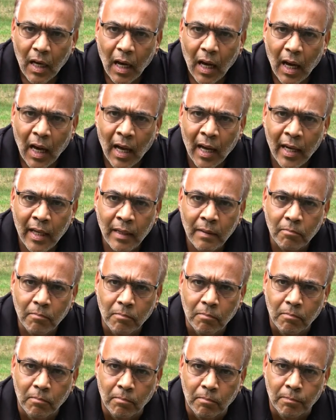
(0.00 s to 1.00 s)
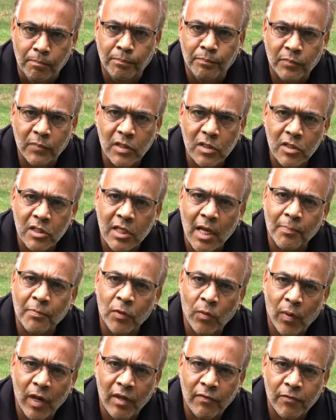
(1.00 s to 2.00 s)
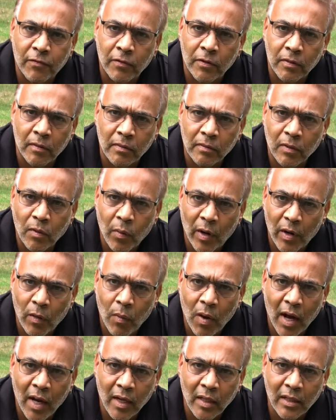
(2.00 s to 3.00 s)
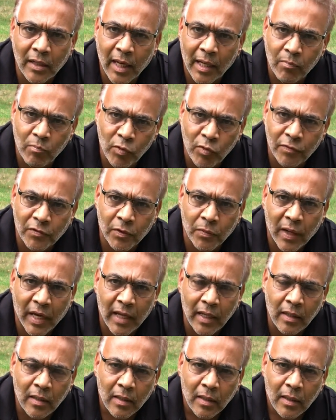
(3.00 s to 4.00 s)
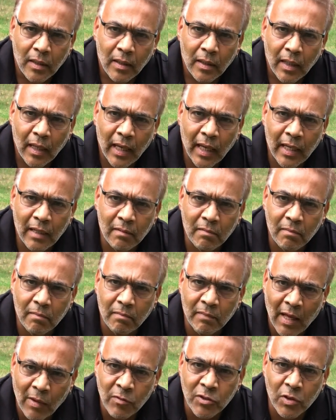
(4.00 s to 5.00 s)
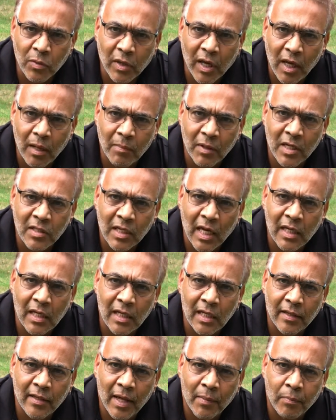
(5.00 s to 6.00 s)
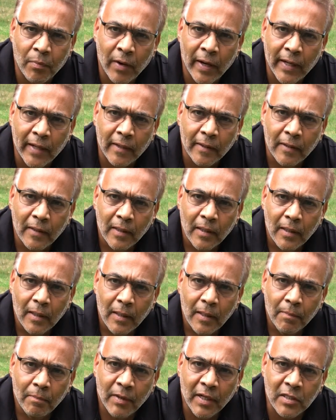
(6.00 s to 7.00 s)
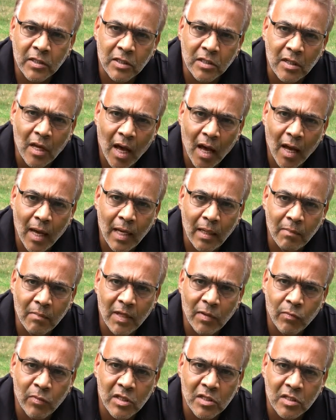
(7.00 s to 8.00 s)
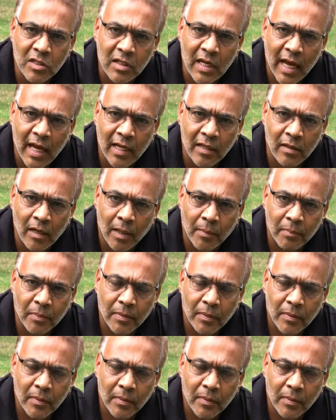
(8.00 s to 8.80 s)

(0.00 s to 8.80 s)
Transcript: I stepped away for quite a while, and I moved away, and that was okay because I needed that break. But it's time that we stand up.